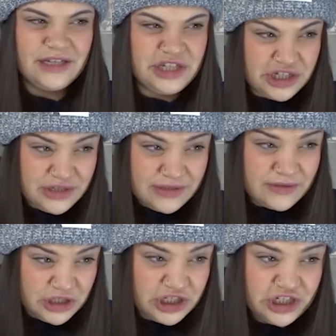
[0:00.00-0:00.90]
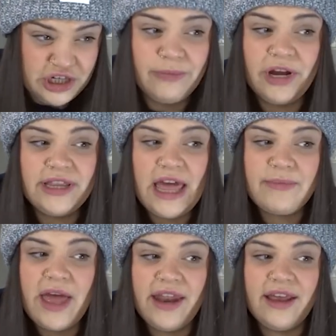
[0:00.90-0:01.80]
Did she just, did she bring
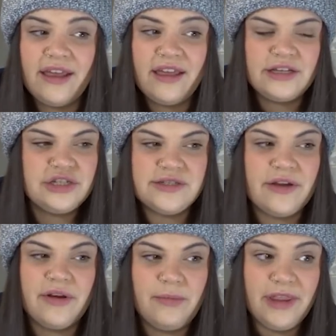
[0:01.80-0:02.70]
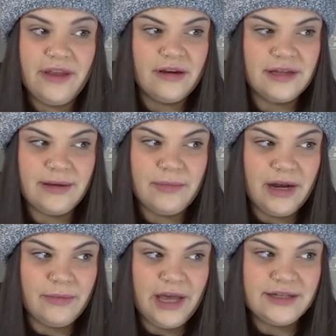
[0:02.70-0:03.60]
that bedding? And she's already been there and like
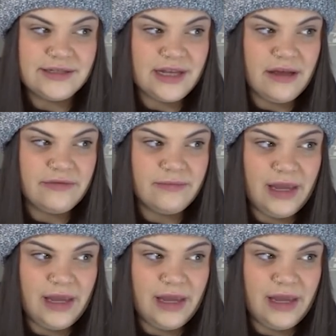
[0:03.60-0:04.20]
made her bed and stuff?